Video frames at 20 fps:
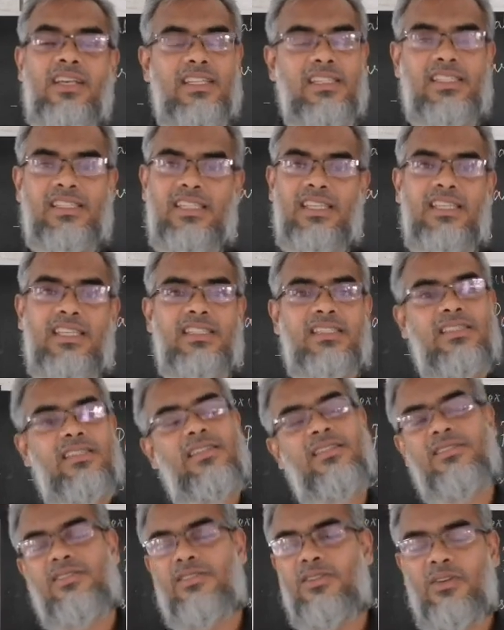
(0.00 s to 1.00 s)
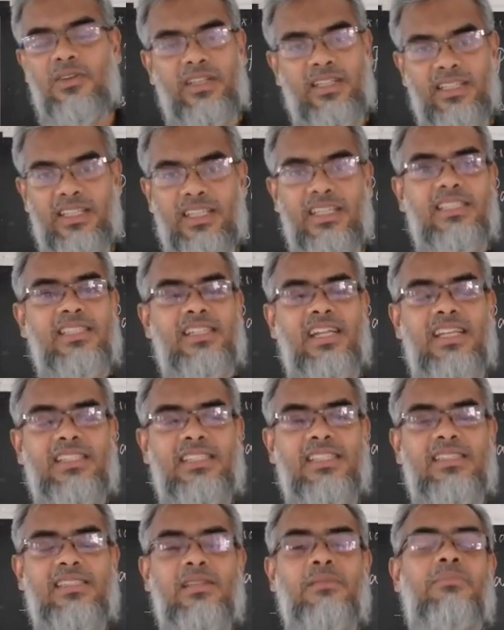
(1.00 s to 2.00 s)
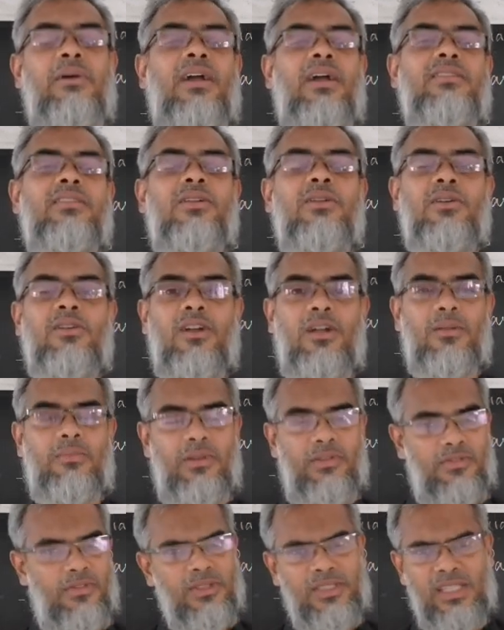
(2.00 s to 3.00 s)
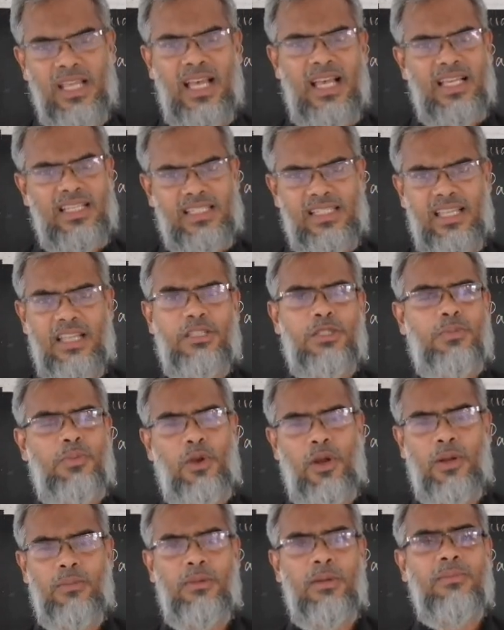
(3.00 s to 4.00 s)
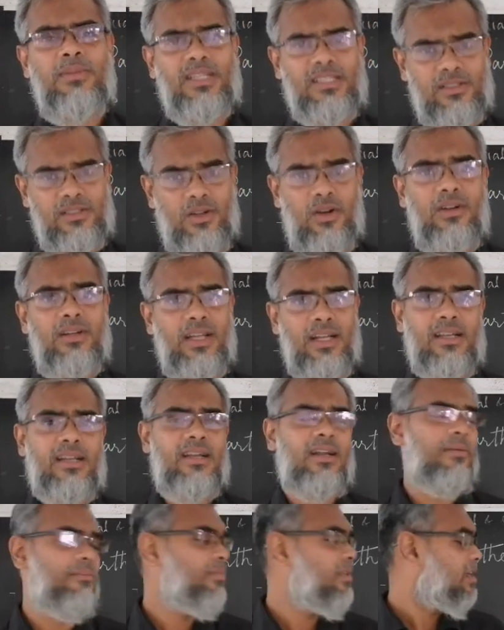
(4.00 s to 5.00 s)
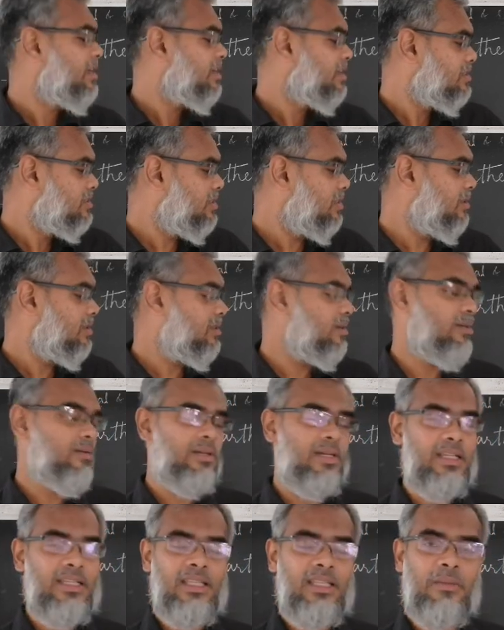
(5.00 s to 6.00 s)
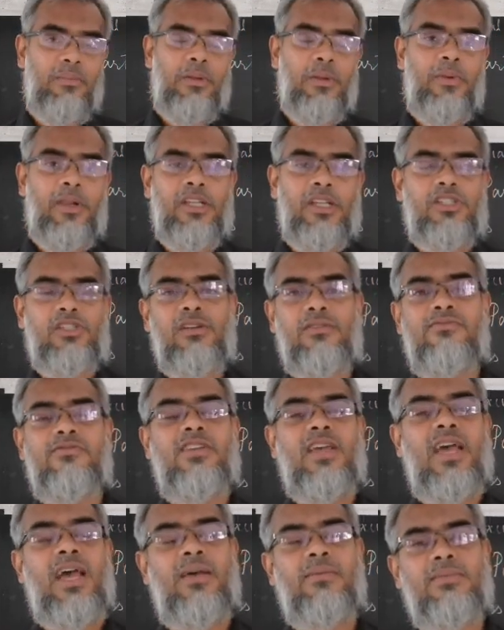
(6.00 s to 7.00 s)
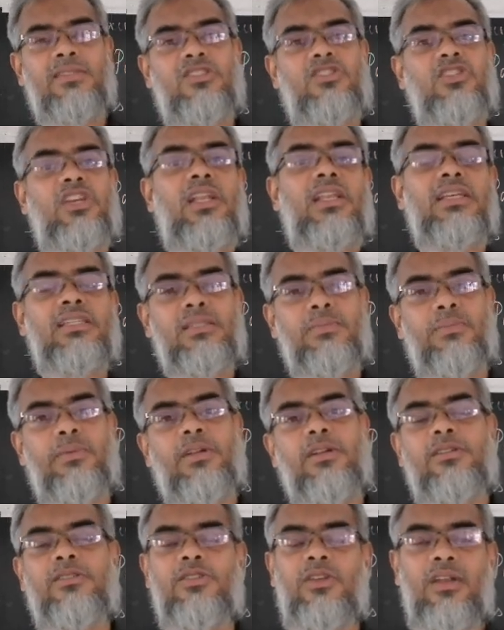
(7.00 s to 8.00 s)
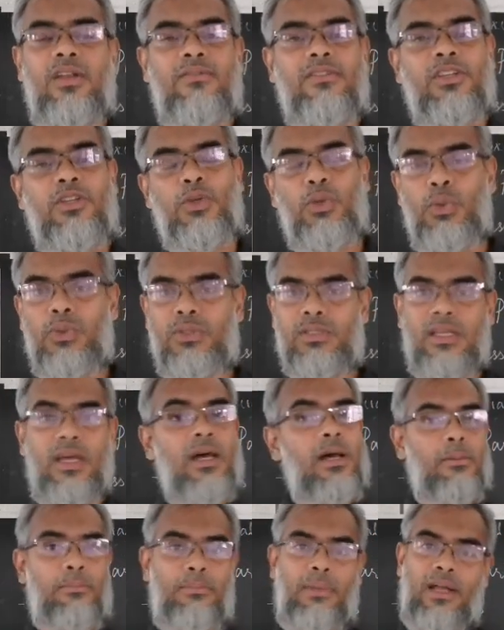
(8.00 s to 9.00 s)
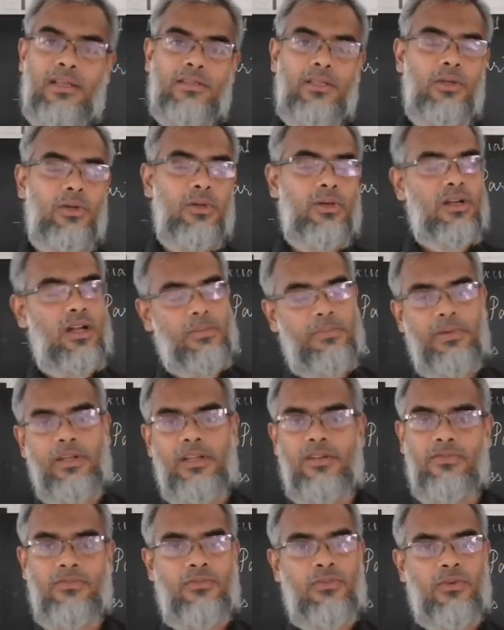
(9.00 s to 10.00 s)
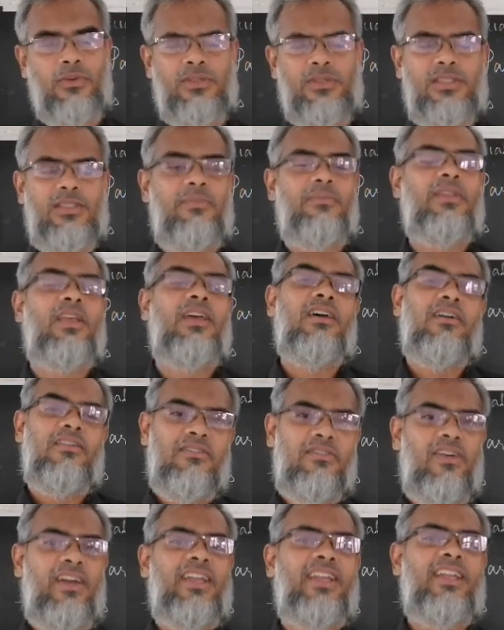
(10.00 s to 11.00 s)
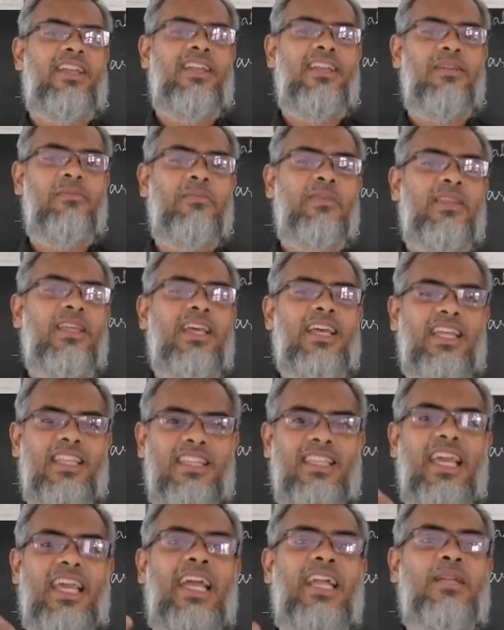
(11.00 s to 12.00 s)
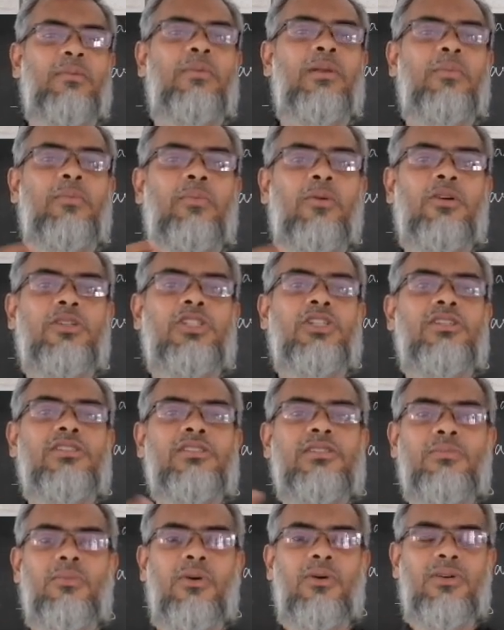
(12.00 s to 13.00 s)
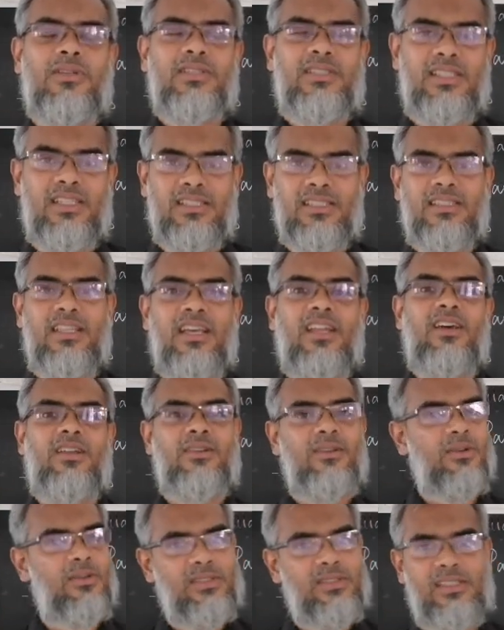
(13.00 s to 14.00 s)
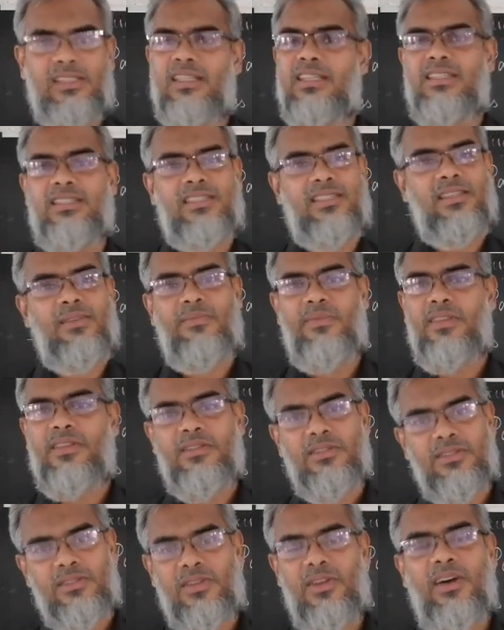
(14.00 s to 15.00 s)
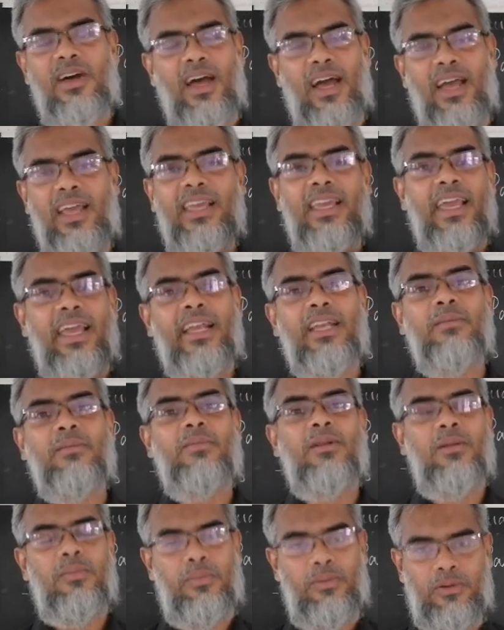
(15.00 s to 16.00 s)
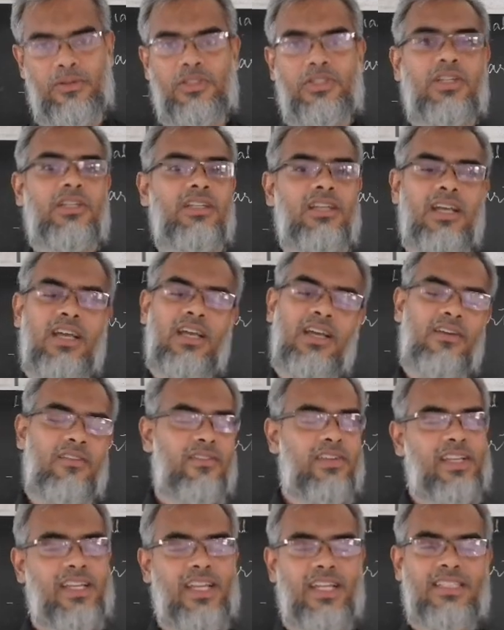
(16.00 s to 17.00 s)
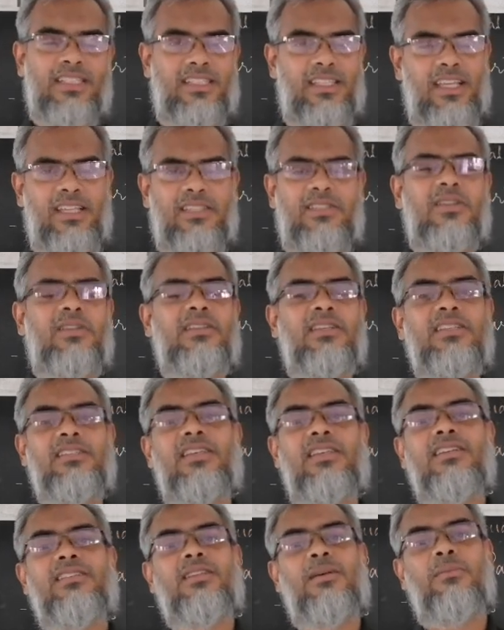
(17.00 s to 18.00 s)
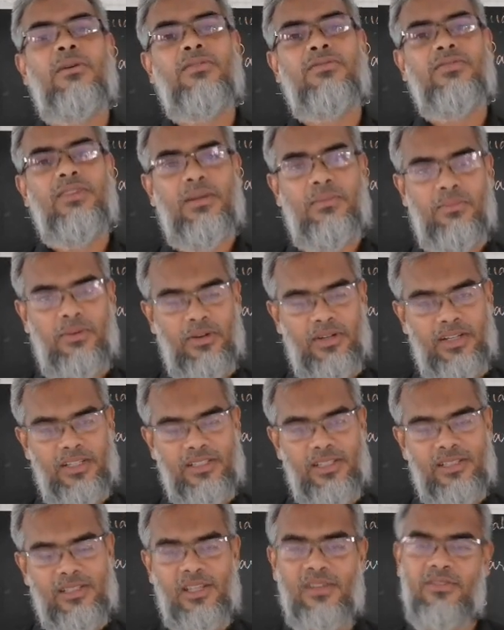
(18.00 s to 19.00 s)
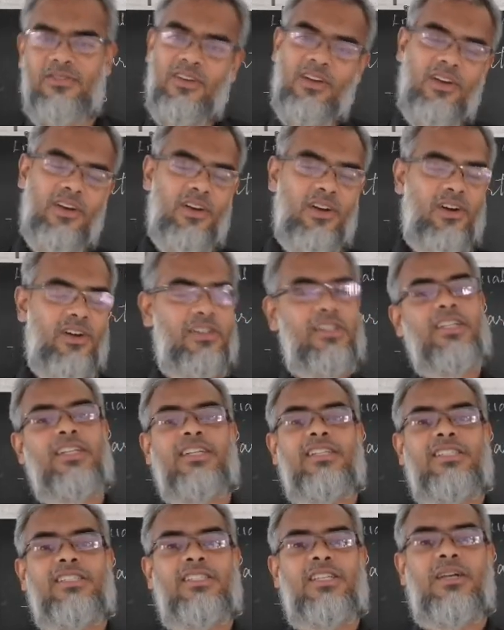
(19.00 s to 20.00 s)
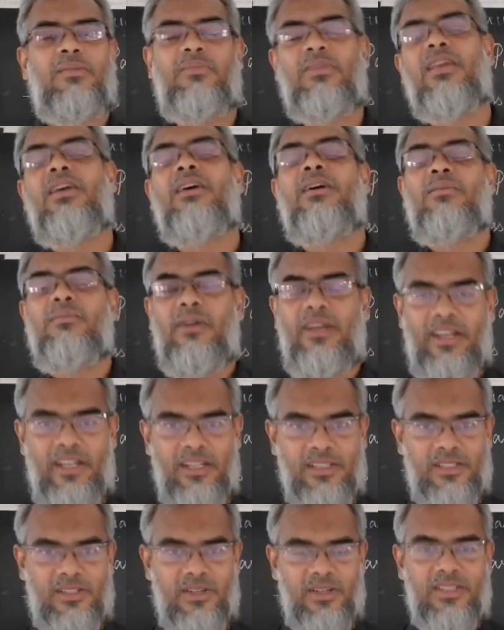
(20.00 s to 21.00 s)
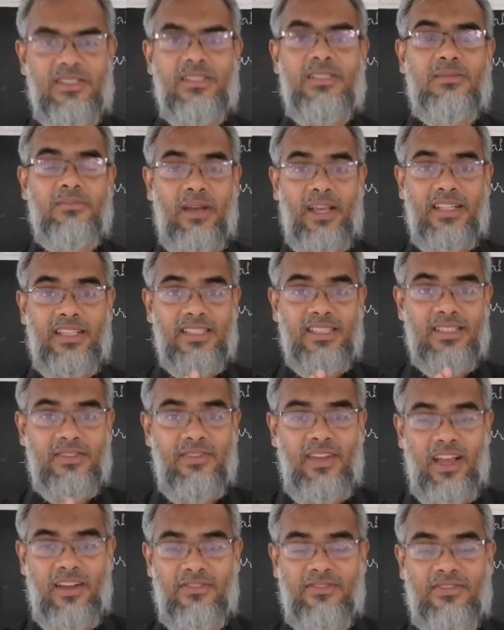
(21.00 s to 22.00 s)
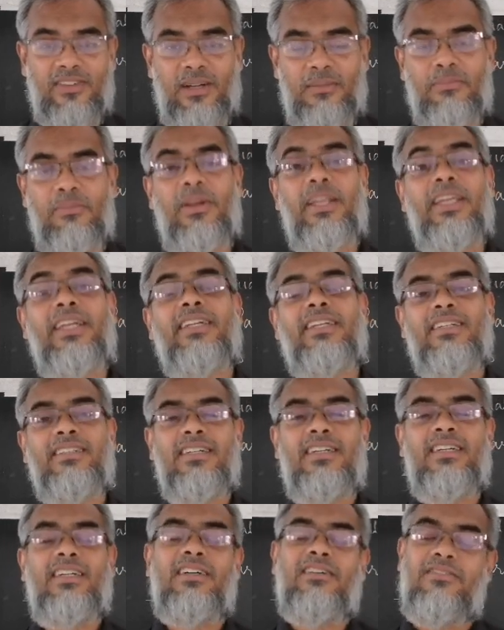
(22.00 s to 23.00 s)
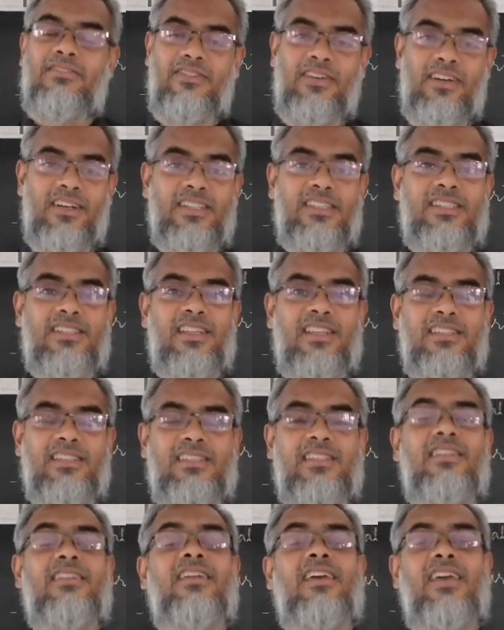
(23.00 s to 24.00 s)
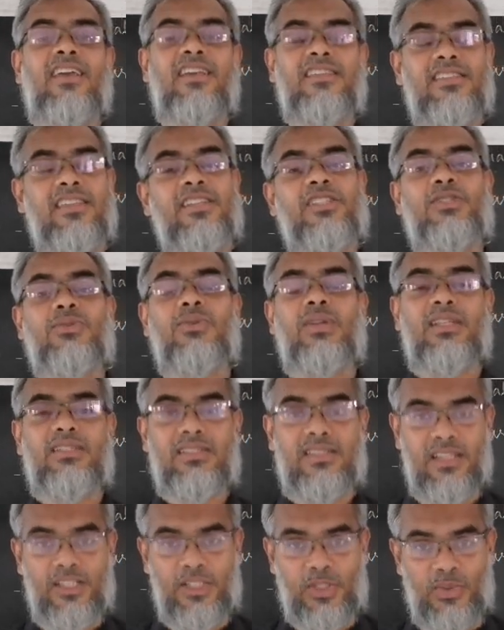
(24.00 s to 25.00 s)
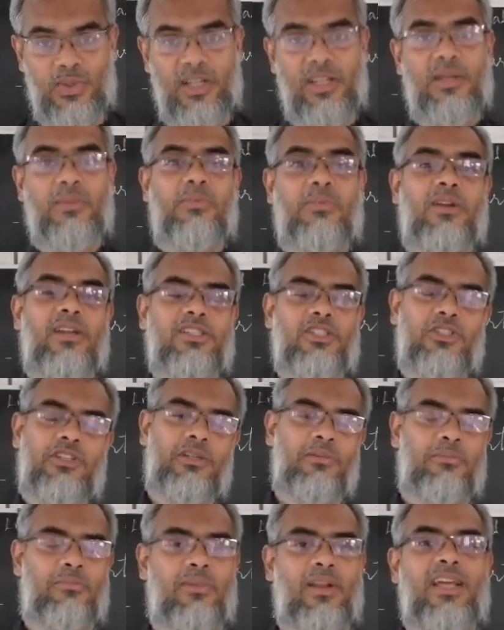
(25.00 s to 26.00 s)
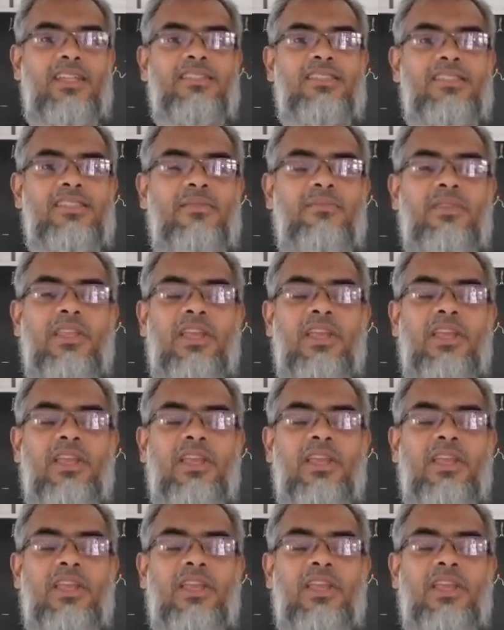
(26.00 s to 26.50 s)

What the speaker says: seeds. So in these cases, in parthenocarpic fruits, such problem does not occur. So in the preparation of jams, jellies, pickles, all we use parthenocarpic fruits. Finally, the edible portion is more since there are no seeds. So high edible portion we can say. So these are some of the importances of horticulture. My dear students, by this we have completed first lesson, asexual and sexual reproduction in plants.